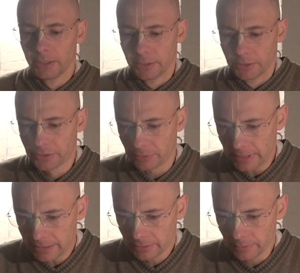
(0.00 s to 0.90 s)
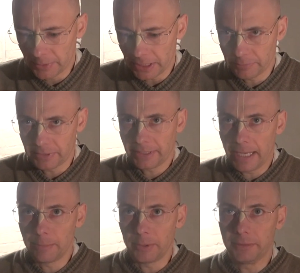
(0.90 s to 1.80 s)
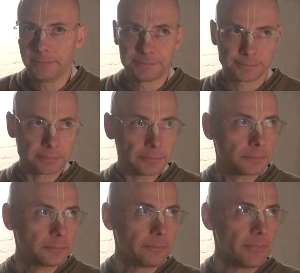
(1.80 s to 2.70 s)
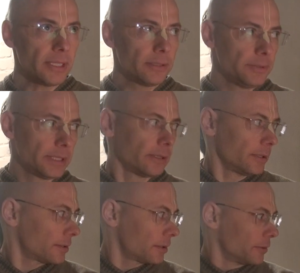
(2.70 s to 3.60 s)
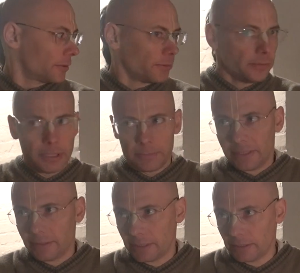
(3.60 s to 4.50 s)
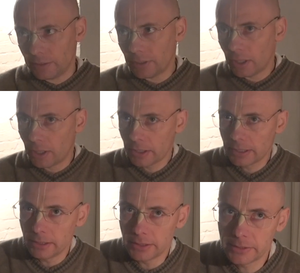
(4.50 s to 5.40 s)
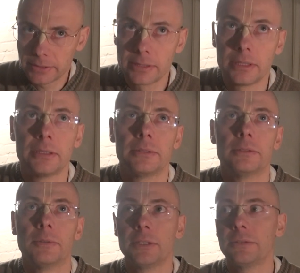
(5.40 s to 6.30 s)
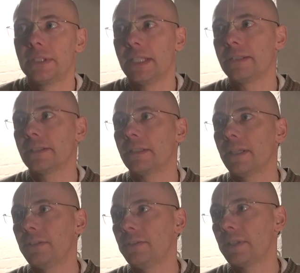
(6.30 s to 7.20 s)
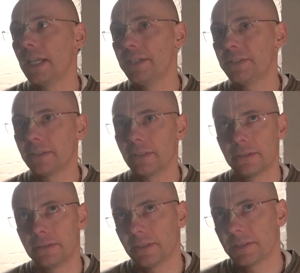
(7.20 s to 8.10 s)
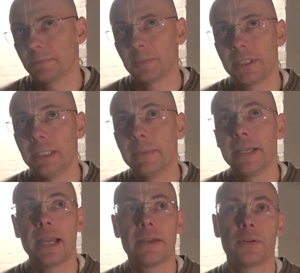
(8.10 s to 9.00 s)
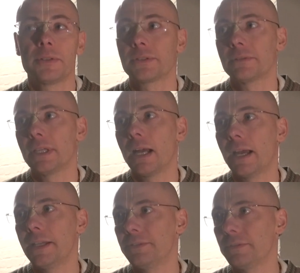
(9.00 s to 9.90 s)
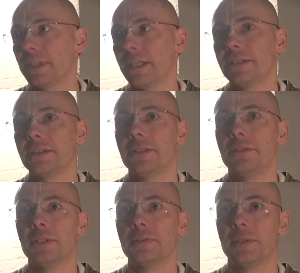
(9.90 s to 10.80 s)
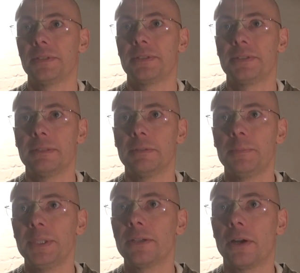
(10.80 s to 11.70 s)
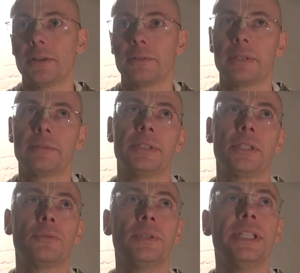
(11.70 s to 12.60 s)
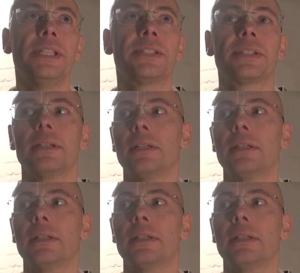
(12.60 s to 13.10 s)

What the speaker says: So that's compared with the camel, and we can just go through them. Then the dog is the one who takes an education, or it doesn't, but he may have also a high education in university with big honorary degrees,